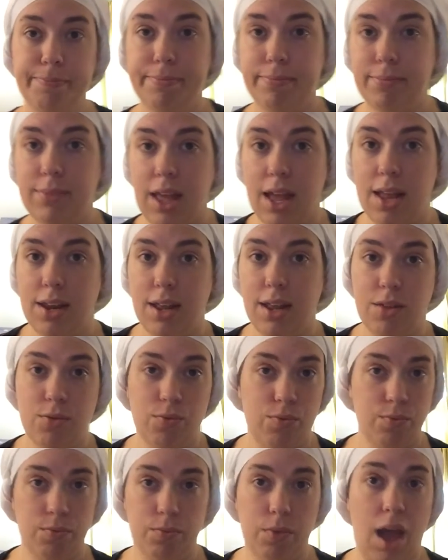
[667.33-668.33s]
that
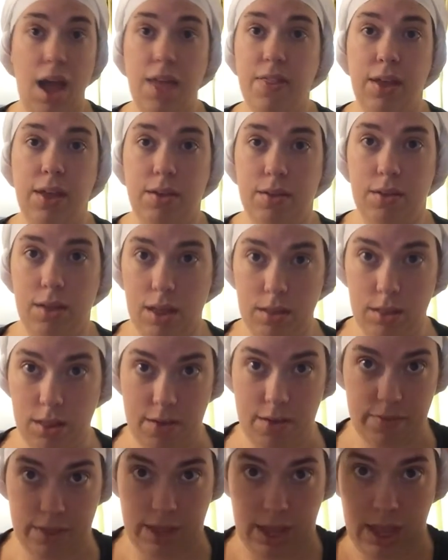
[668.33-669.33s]
is, I think,
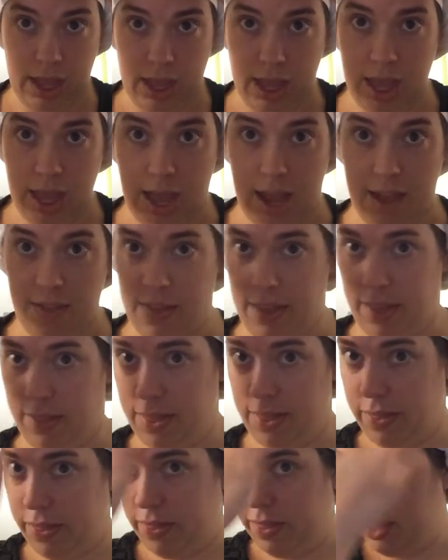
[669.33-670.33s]
lovely. I think
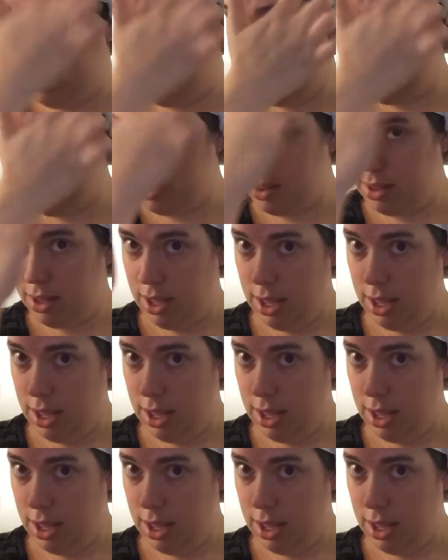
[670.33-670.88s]
that this